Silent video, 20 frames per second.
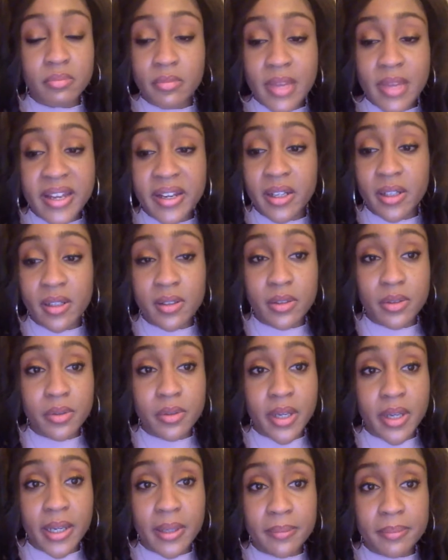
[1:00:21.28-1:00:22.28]
do
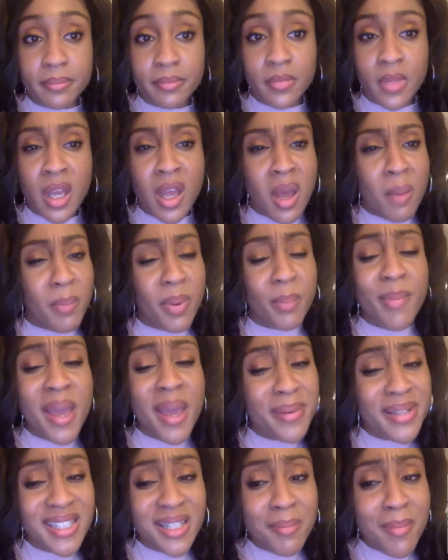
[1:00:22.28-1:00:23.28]
that. But
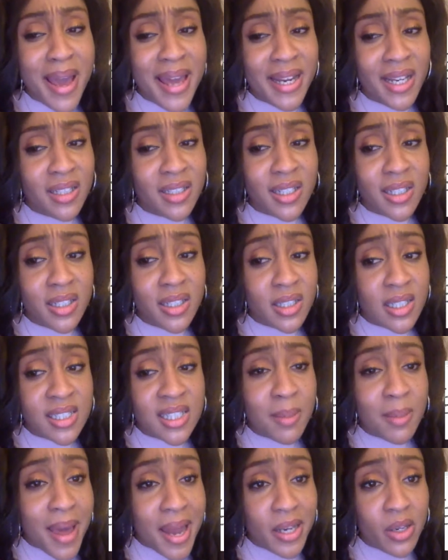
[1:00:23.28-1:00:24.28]
maybe somebody did
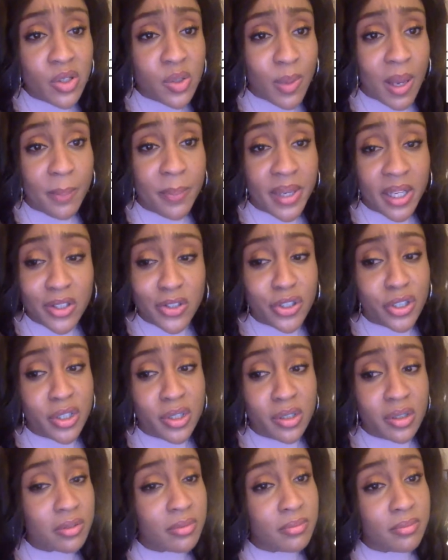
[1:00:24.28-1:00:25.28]
somebody use my
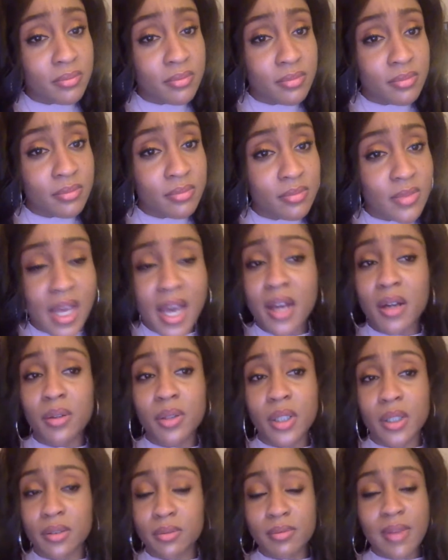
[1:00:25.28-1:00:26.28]
picture? I don't
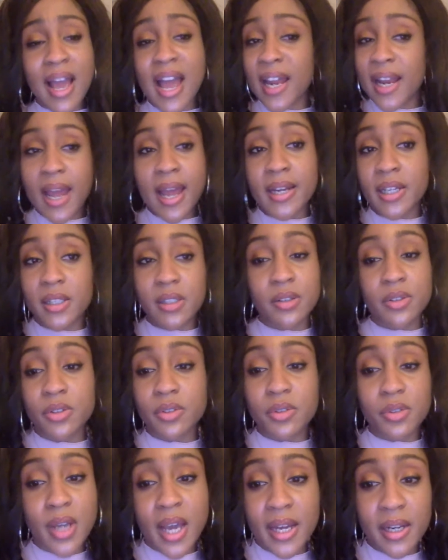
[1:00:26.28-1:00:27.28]
know. I didn't
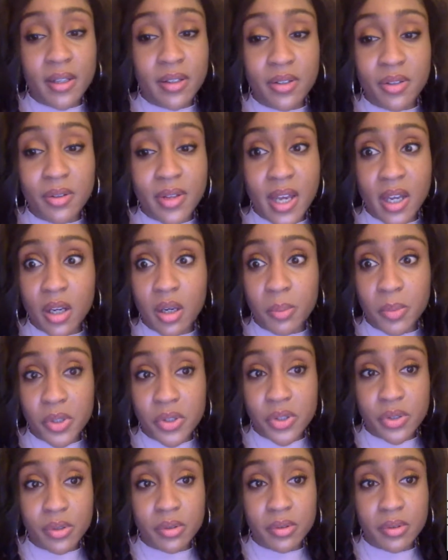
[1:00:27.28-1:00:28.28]
do that
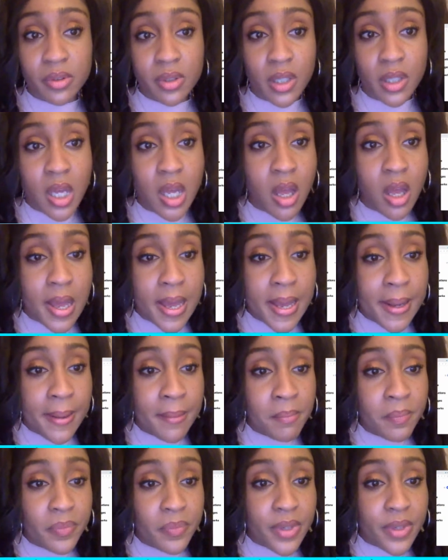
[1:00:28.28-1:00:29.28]
commercial.
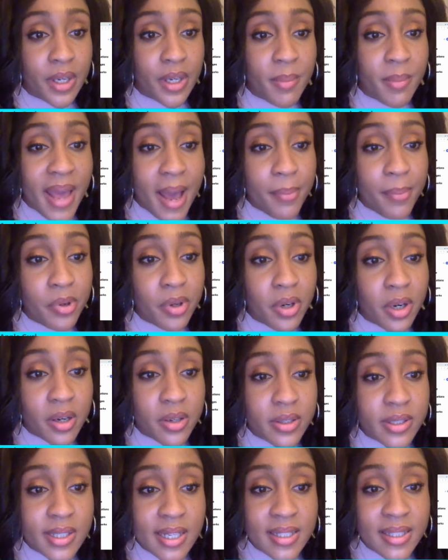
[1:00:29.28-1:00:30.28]
Apple
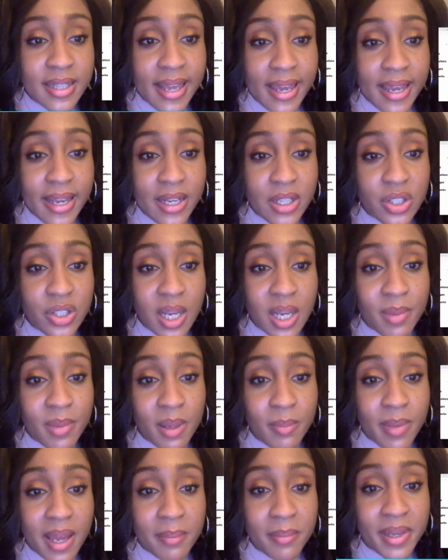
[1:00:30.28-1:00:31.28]
Girl says age shaming
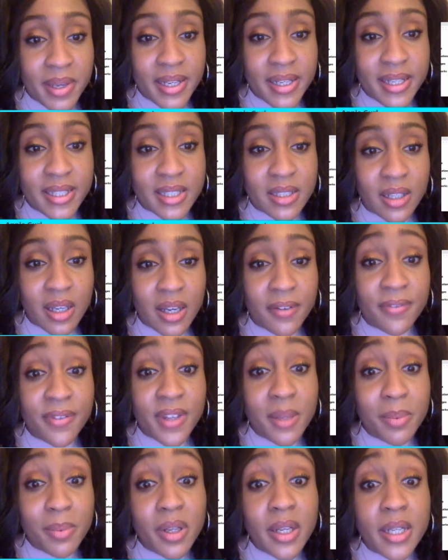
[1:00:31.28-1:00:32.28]
by men is a
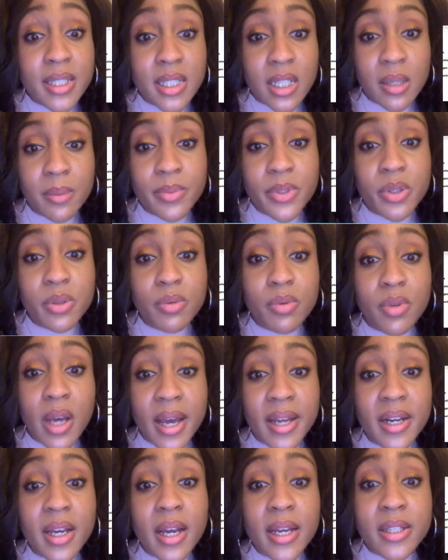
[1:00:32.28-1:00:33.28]
feeble attempt to
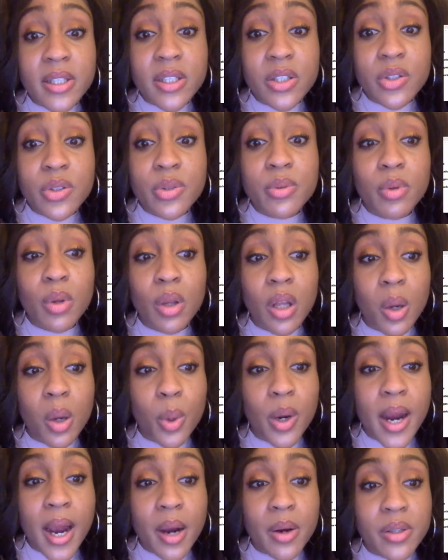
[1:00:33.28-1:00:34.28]
gut us to
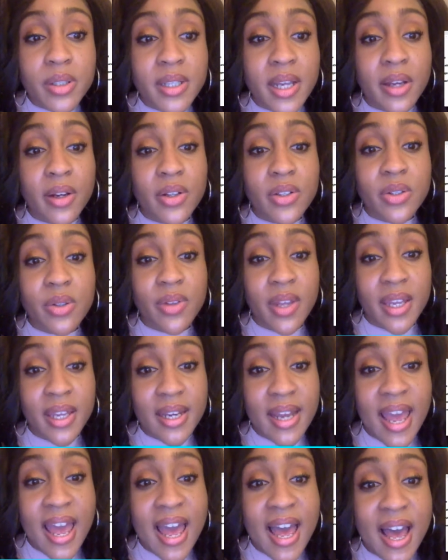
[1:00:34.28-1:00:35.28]
lower our standards so they can
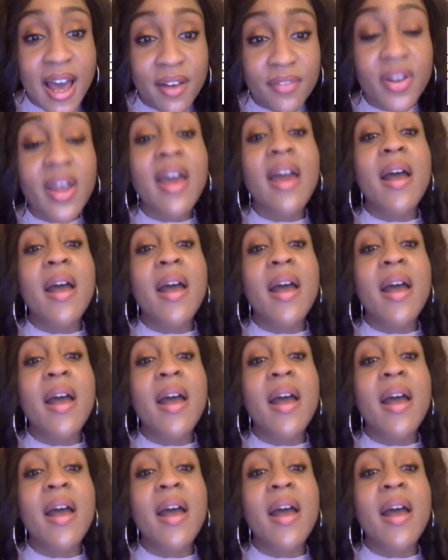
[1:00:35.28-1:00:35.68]
have